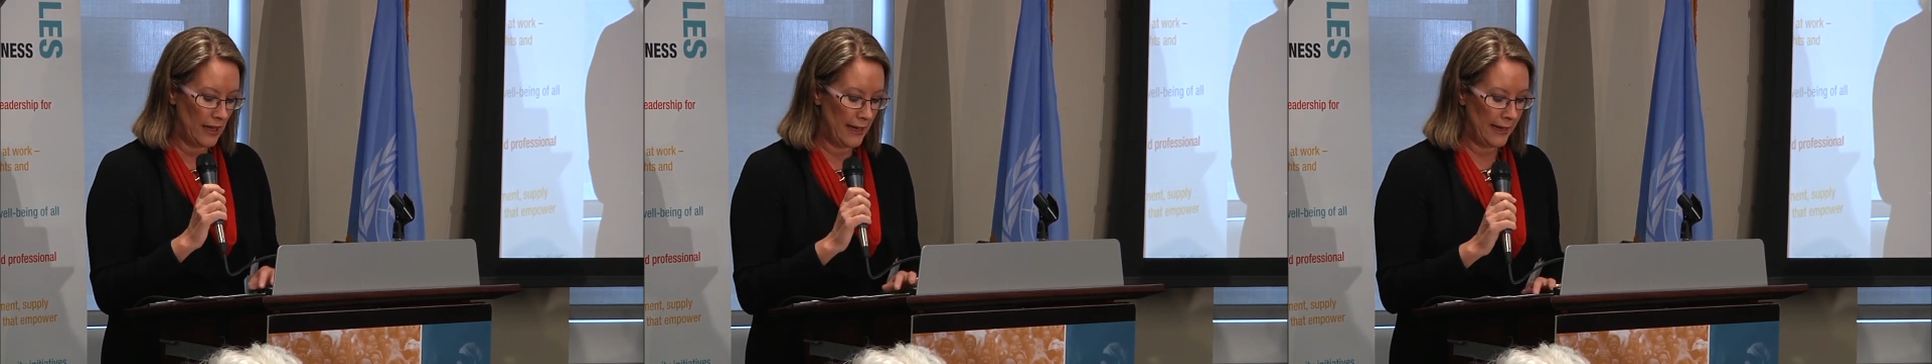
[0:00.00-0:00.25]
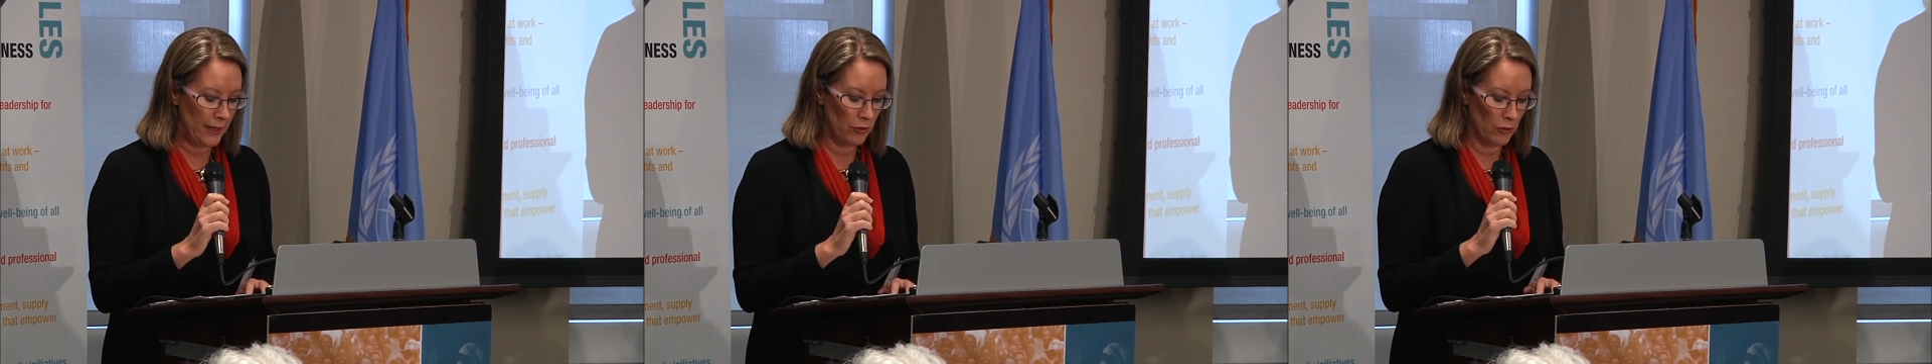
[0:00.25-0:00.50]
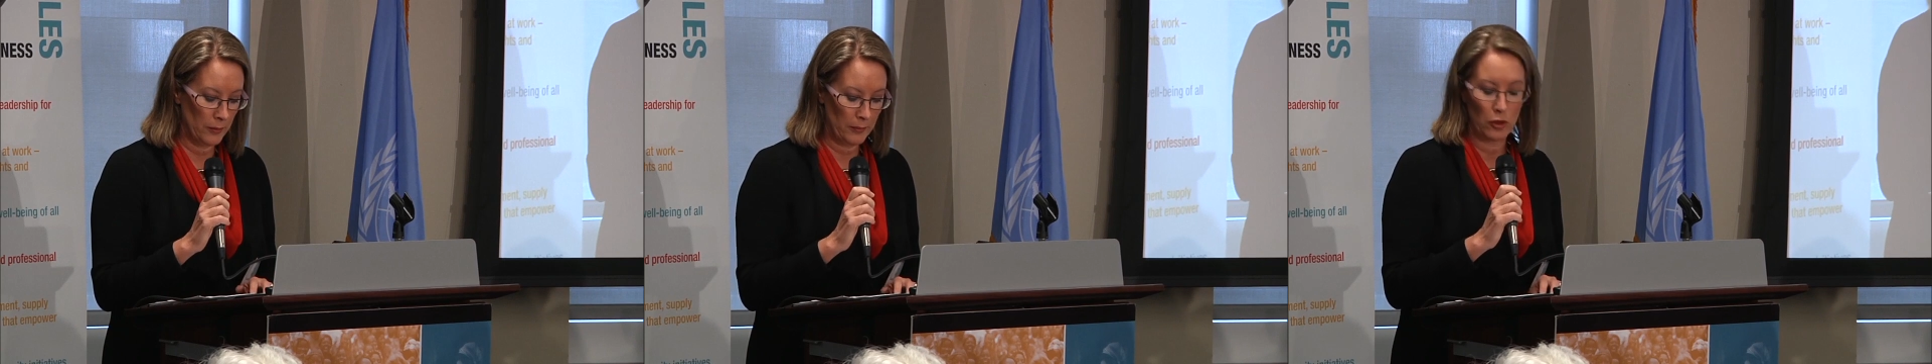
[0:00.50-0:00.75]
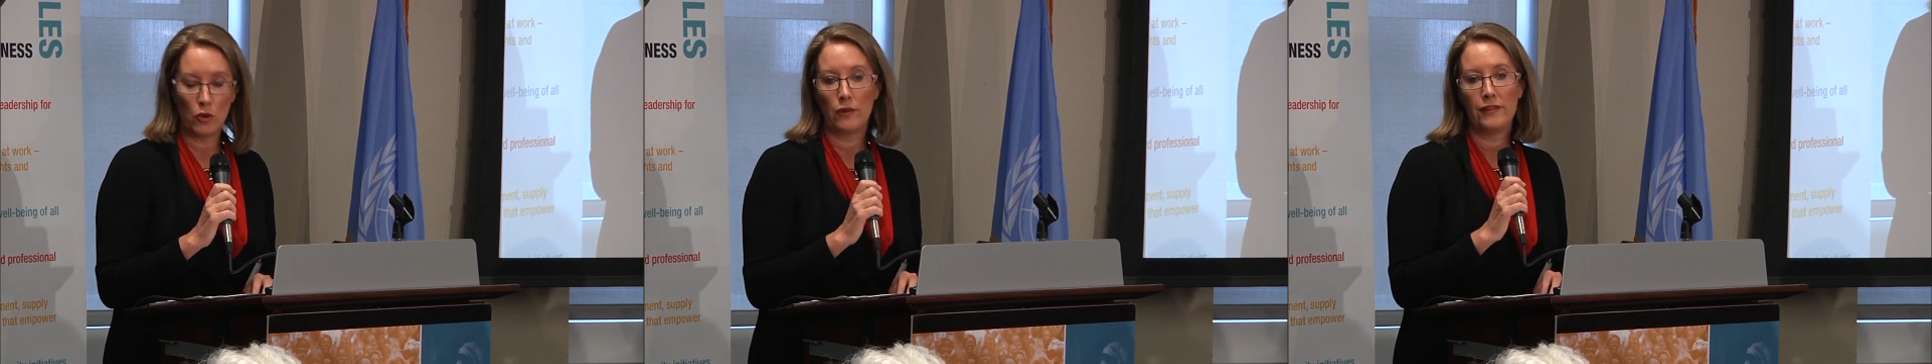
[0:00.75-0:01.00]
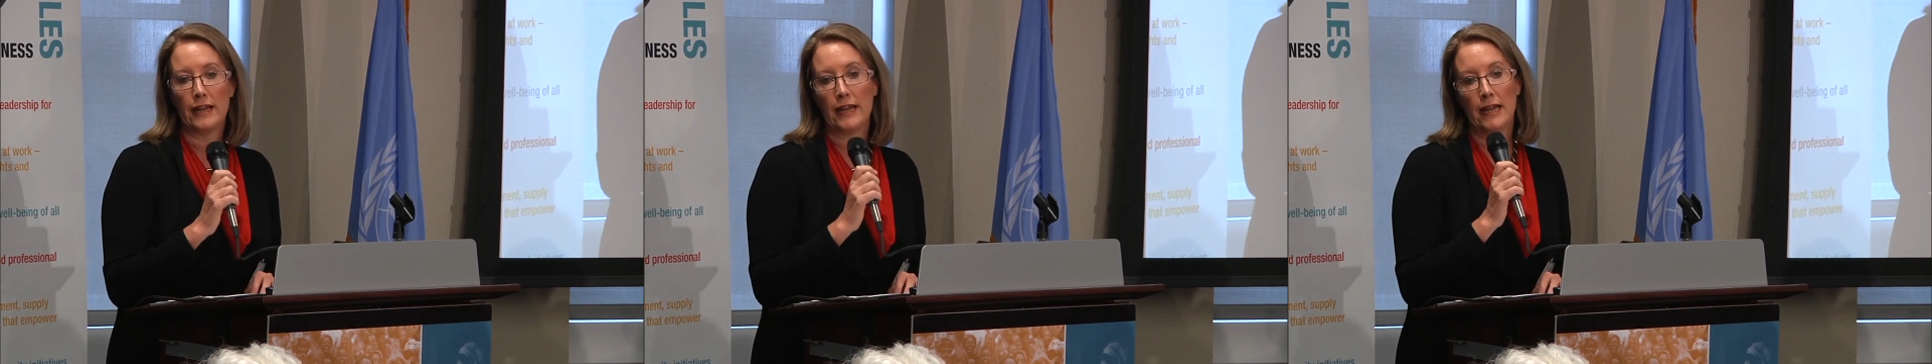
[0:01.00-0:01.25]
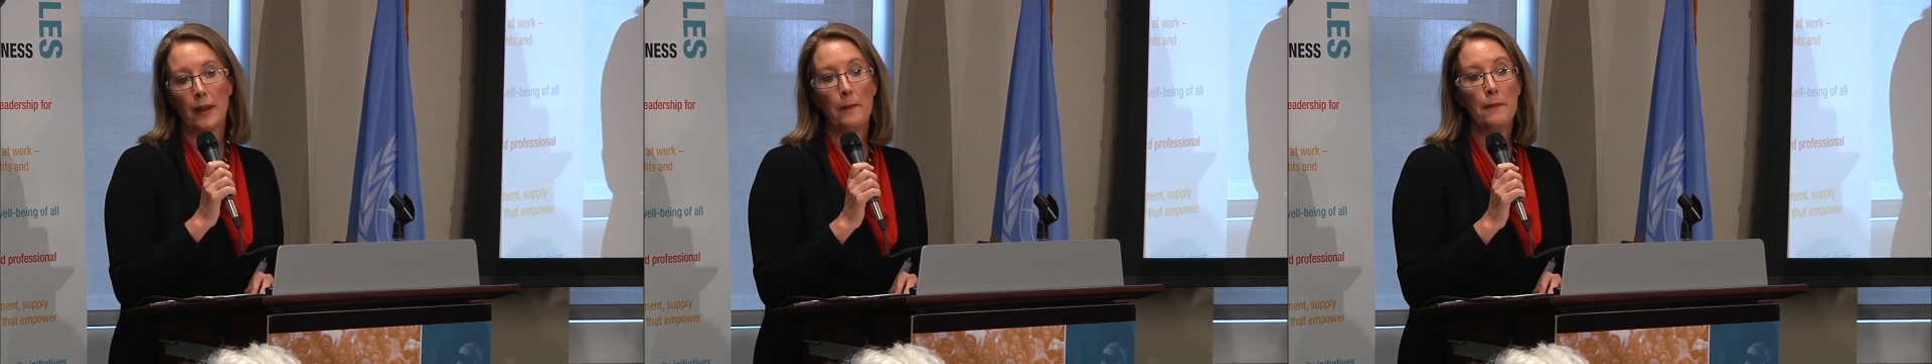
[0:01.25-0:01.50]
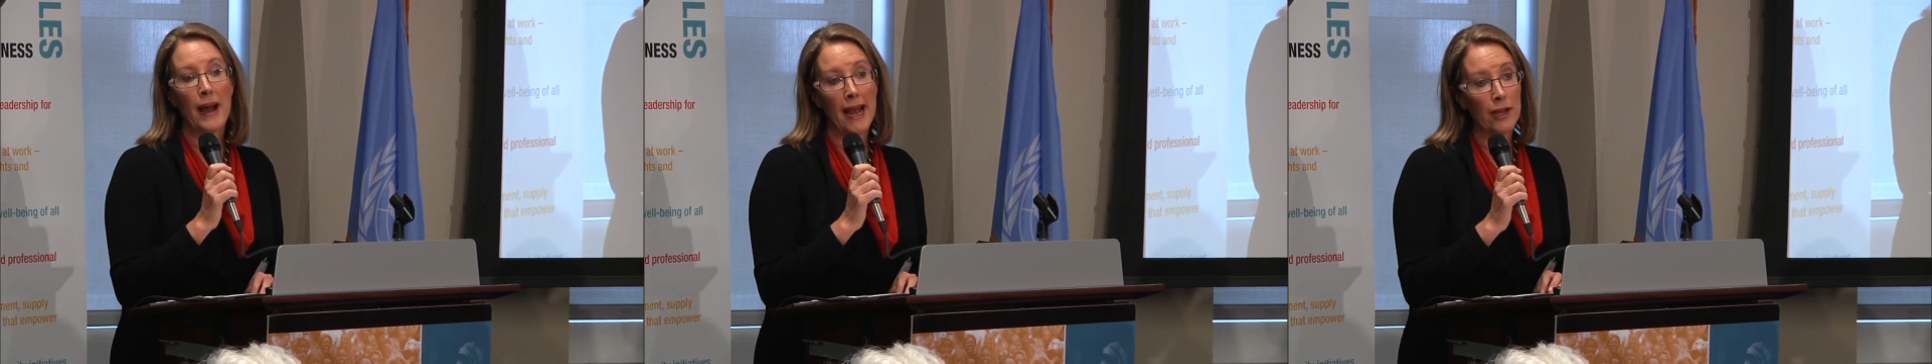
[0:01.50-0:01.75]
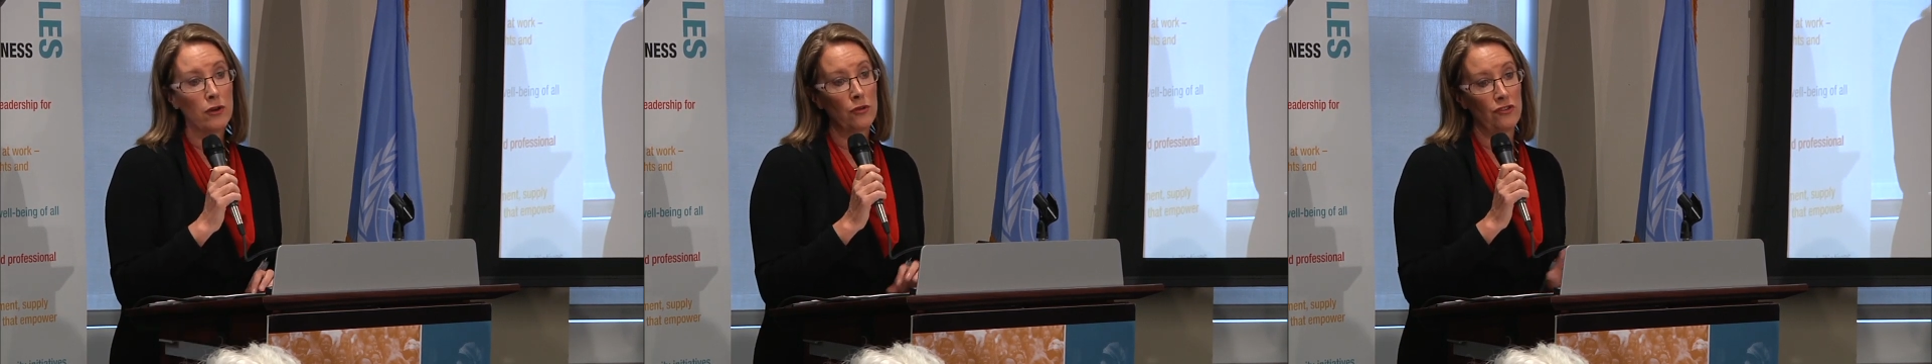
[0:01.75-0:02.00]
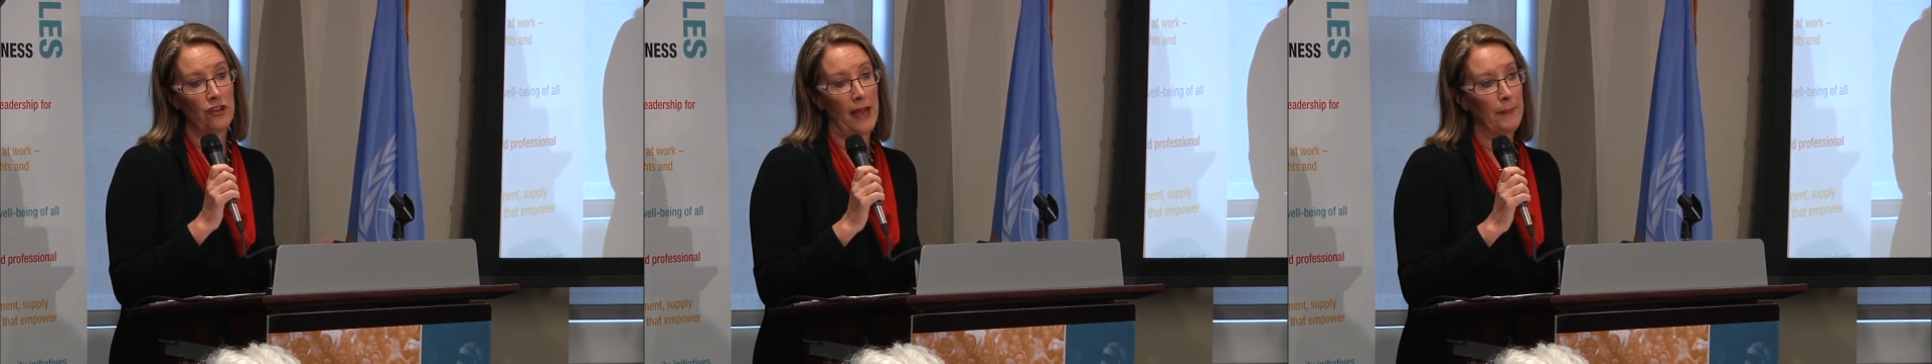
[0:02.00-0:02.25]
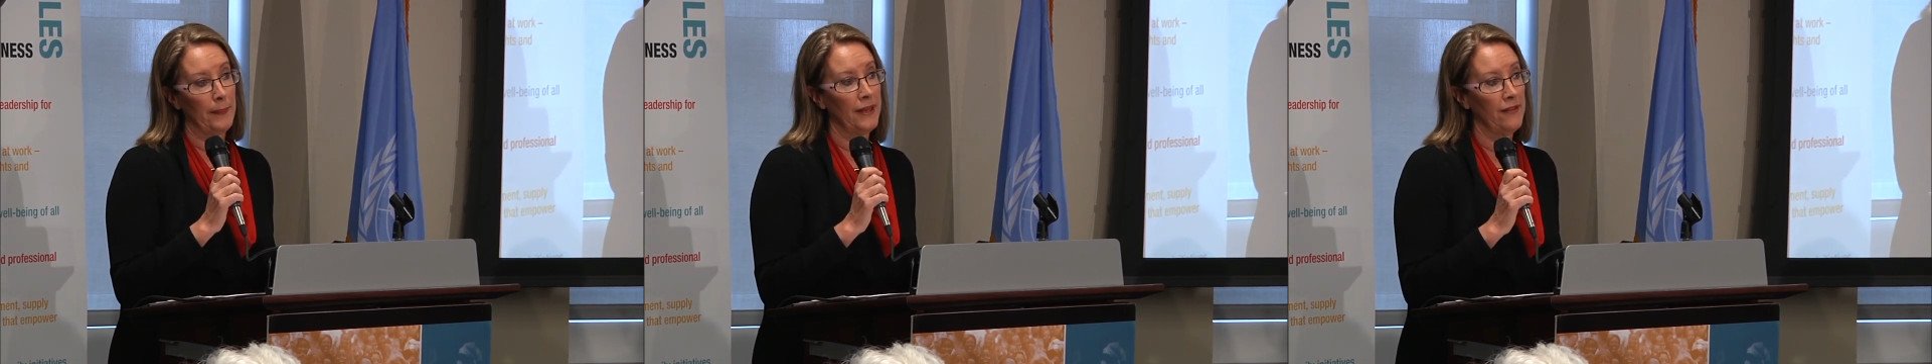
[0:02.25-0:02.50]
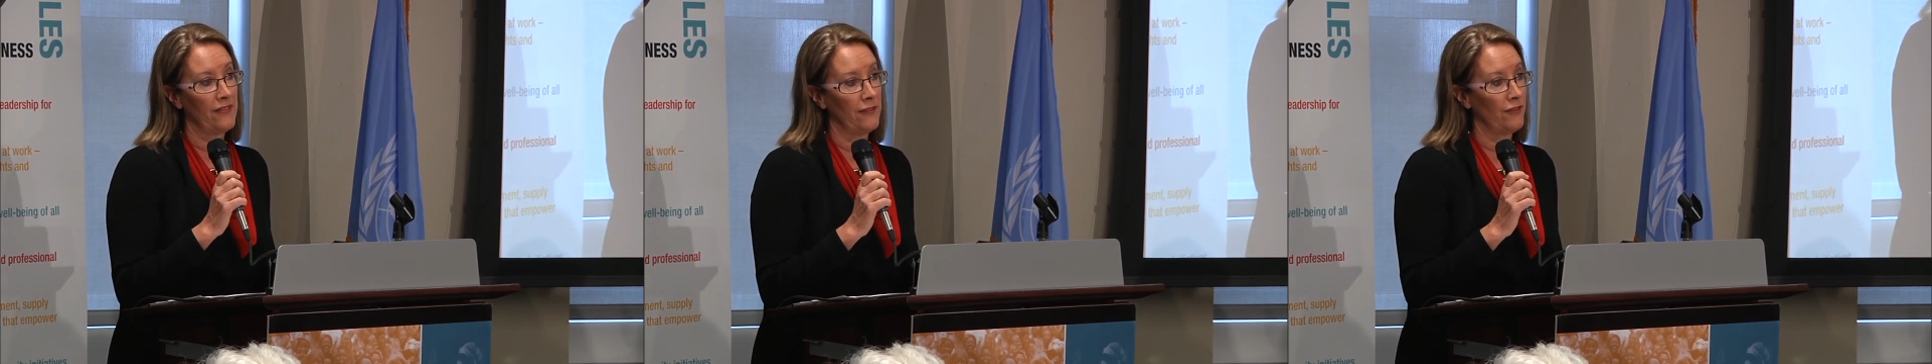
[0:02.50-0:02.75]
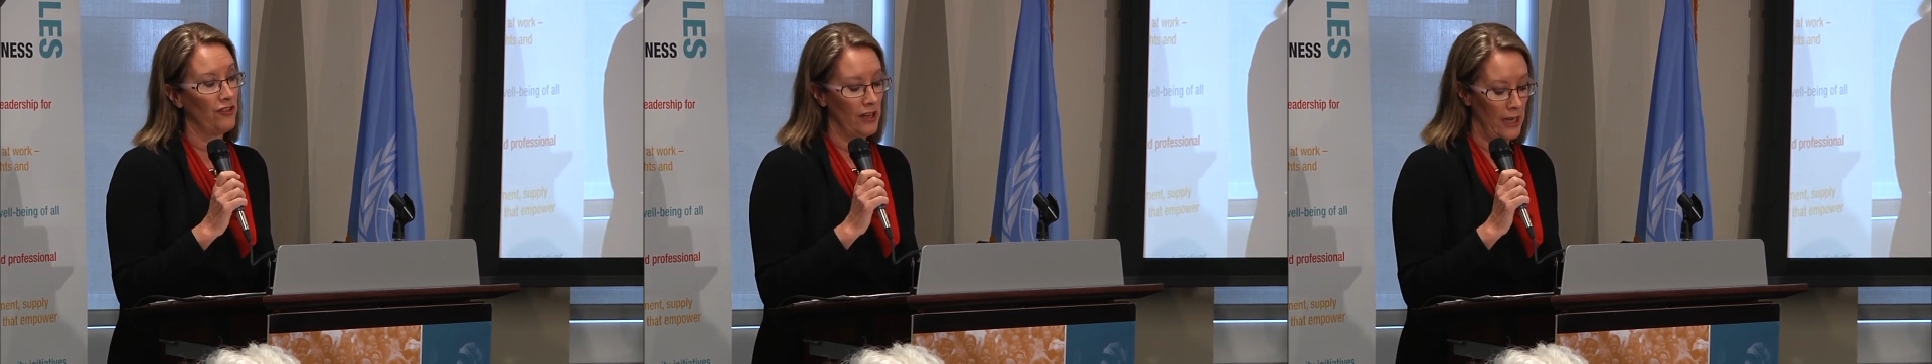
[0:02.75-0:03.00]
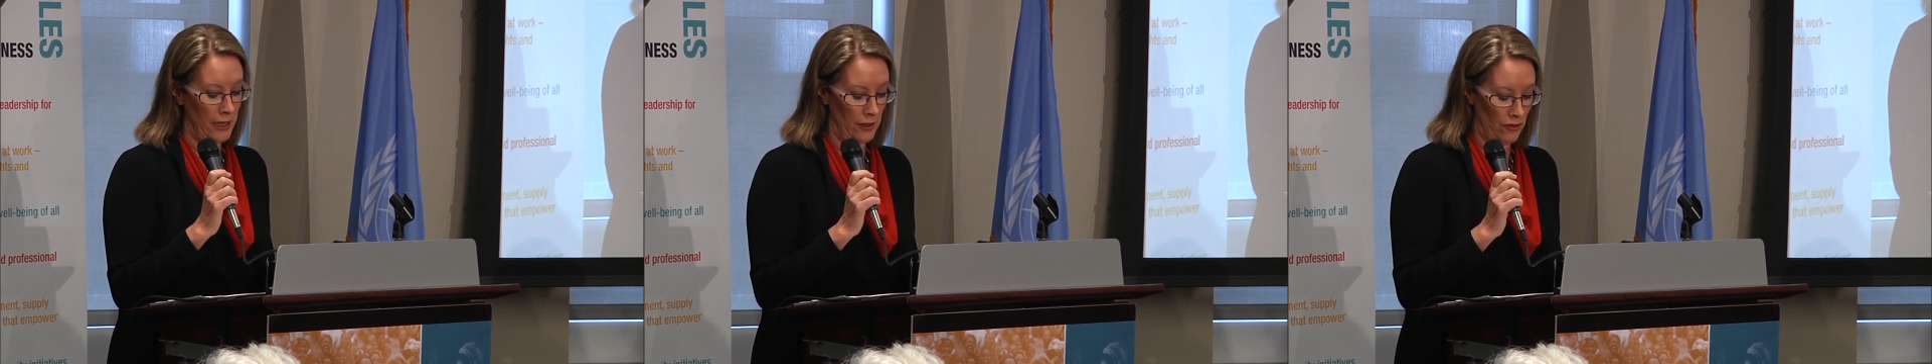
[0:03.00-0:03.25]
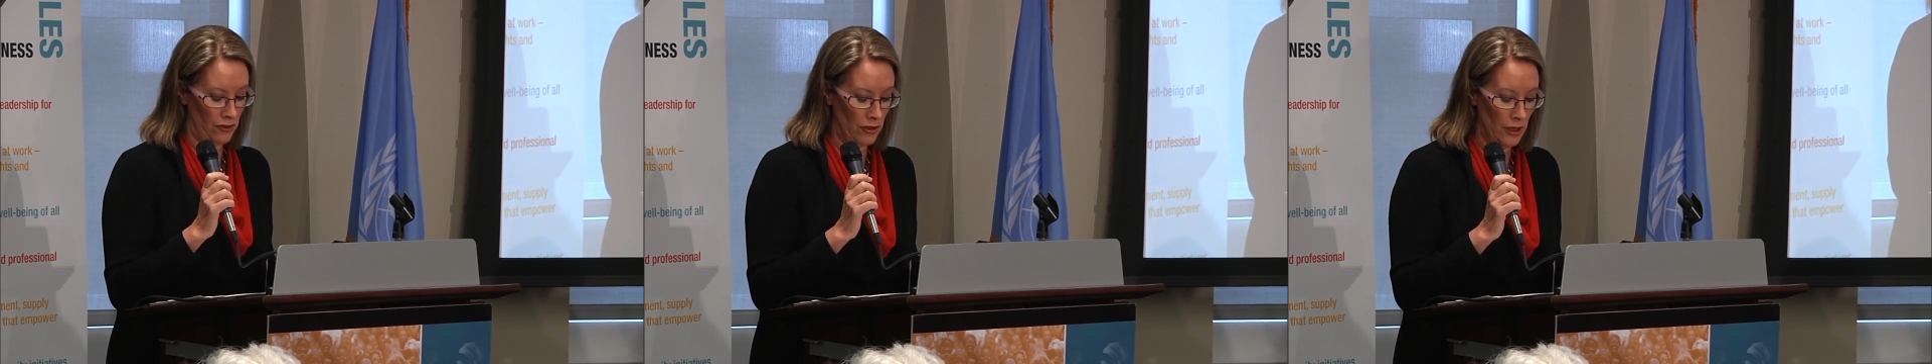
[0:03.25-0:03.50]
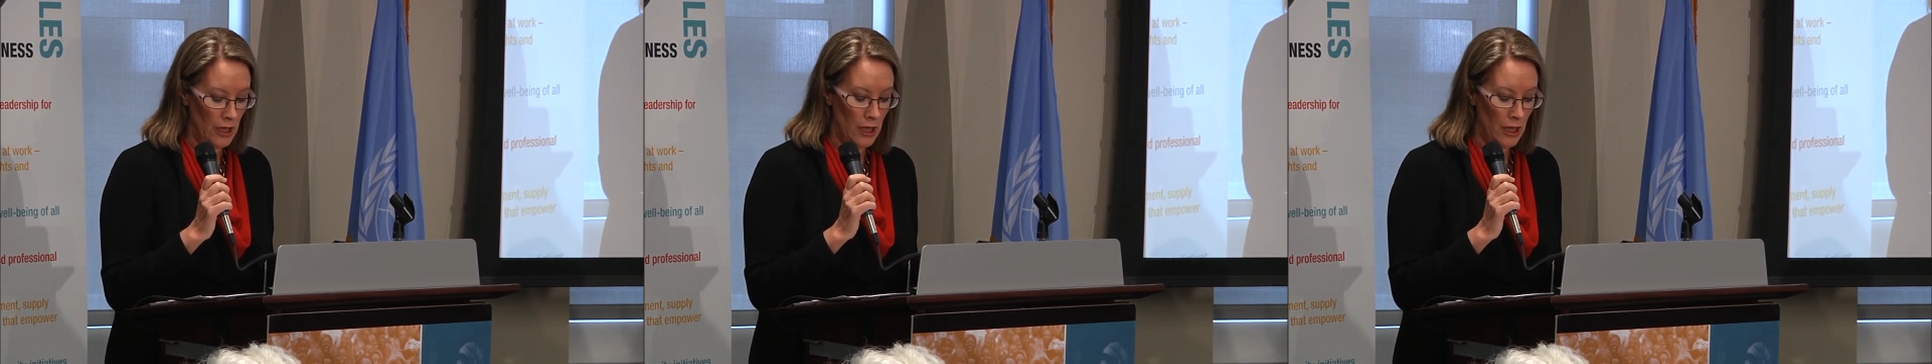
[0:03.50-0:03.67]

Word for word: a group called the Male Champions of Change,